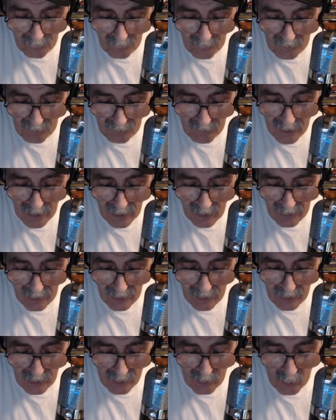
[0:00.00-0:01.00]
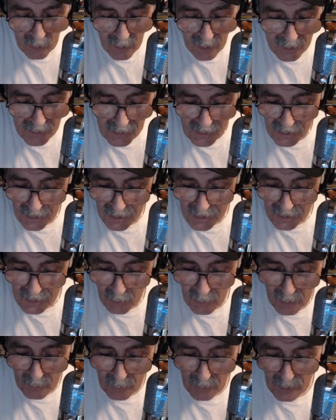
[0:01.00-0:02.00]
Very good. Who else is?
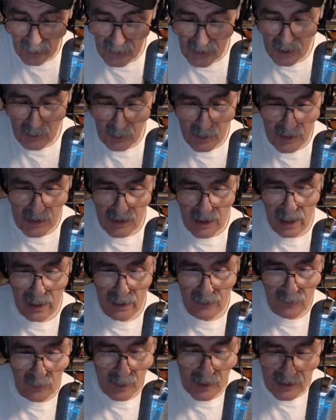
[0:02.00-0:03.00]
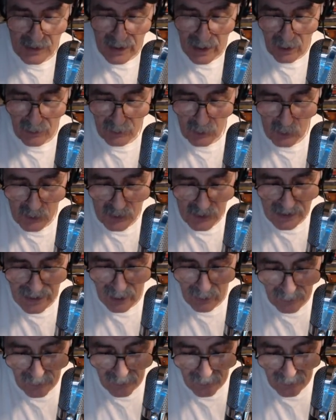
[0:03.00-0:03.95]
Since we're starting from the south, who's south?